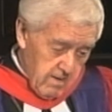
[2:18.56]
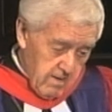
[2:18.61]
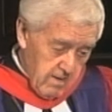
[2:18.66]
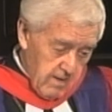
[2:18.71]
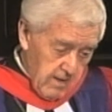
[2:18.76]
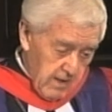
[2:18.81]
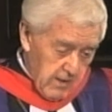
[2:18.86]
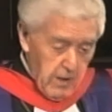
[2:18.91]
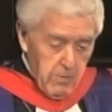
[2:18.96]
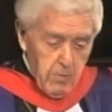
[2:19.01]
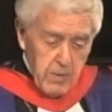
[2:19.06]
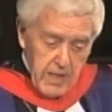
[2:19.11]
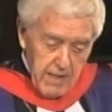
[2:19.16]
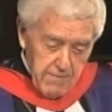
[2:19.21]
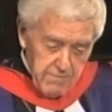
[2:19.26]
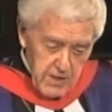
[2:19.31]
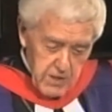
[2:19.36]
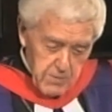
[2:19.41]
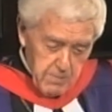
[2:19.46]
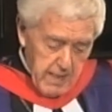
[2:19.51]
And then we have
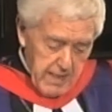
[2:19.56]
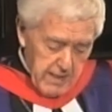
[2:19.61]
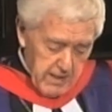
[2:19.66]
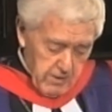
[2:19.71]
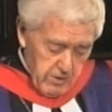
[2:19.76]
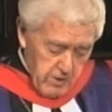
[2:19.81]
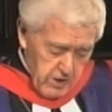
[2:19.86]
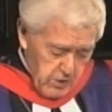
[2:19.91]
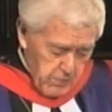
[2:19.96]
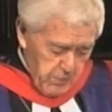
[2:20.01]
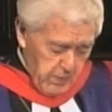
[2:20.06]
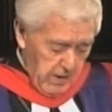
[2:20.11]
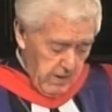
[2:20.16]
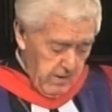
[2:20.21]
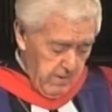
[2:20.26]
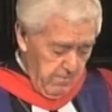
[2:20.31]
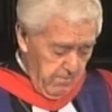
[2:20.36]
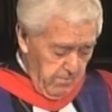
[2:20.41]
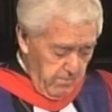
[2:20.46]
this man in hospital,